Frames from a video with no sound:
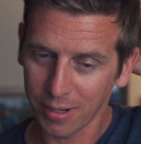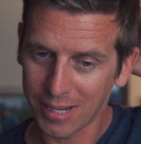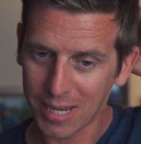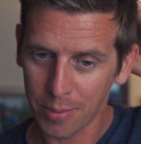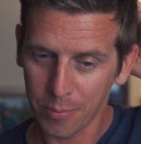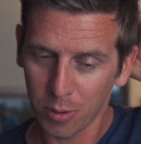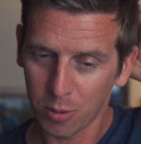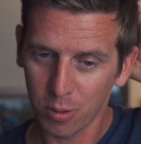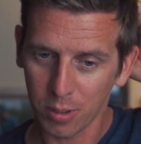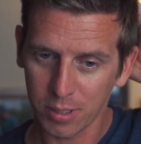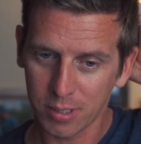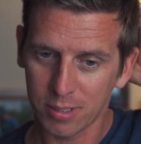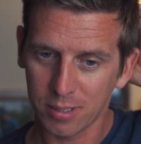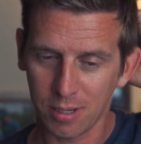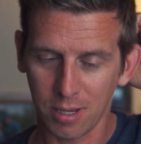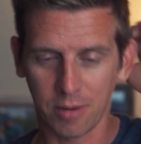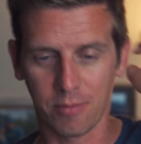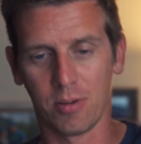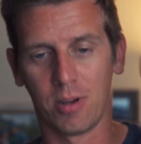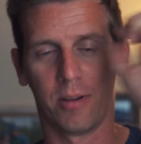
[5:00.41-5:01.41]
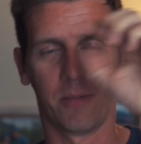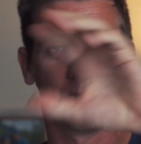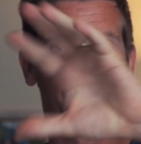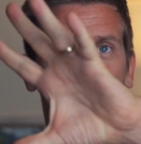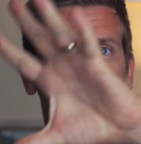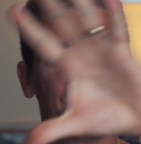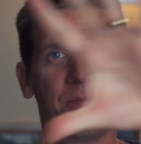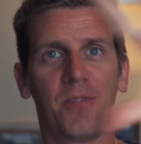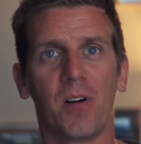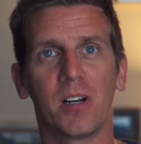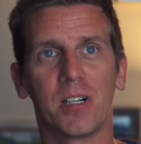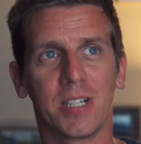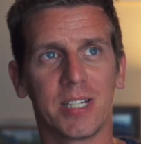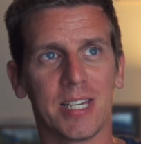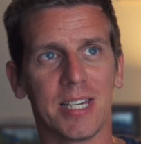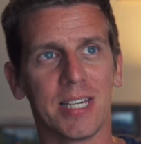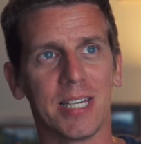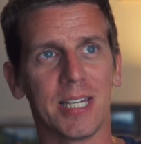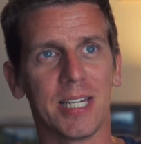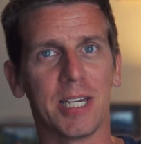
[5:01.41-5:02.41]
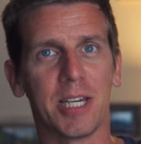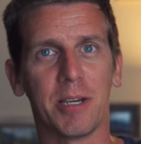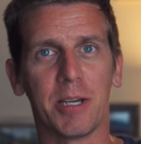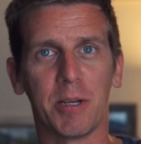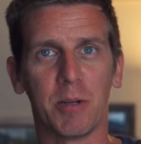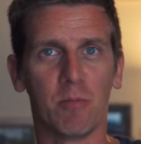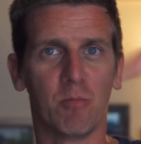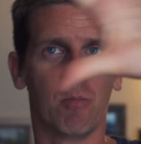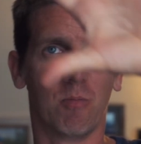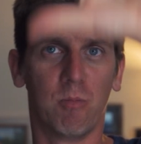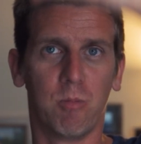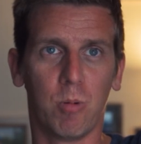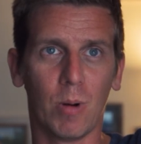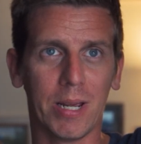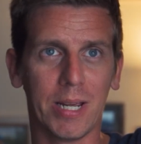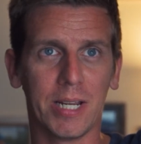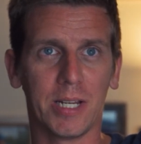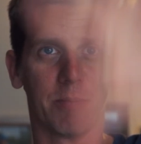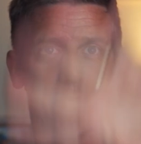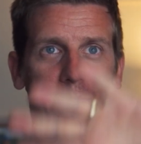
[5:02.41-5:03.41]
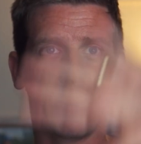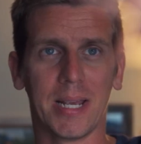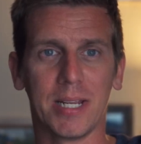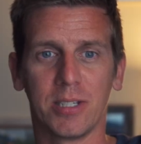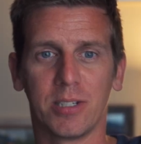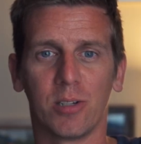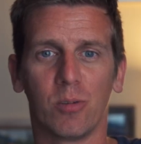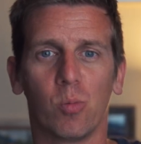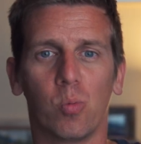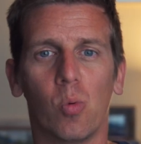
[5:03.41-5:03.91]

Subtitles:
I came across kind of a funky, weird painted